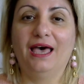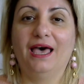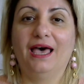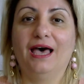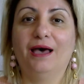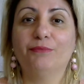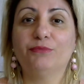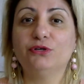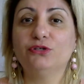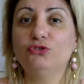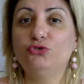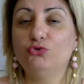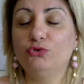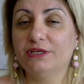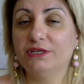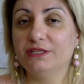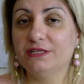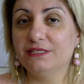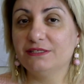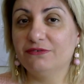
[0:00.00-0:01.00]
I'm not
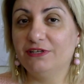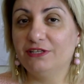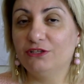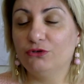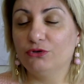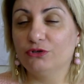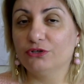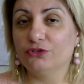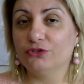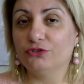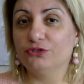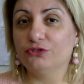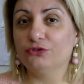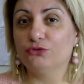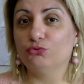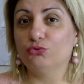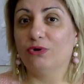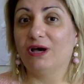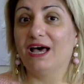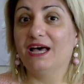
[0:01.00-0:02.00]
doing this video in order
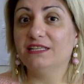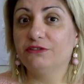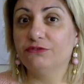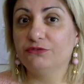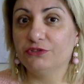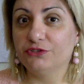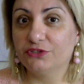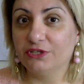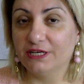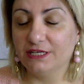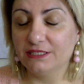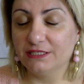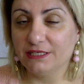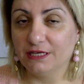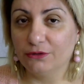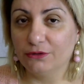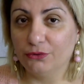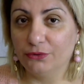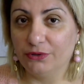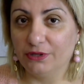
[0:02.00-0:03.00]
to advertise
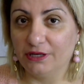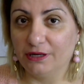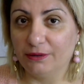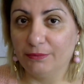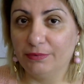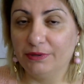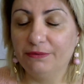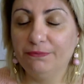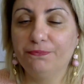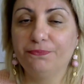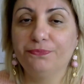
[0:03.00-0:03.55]
psychotherapy,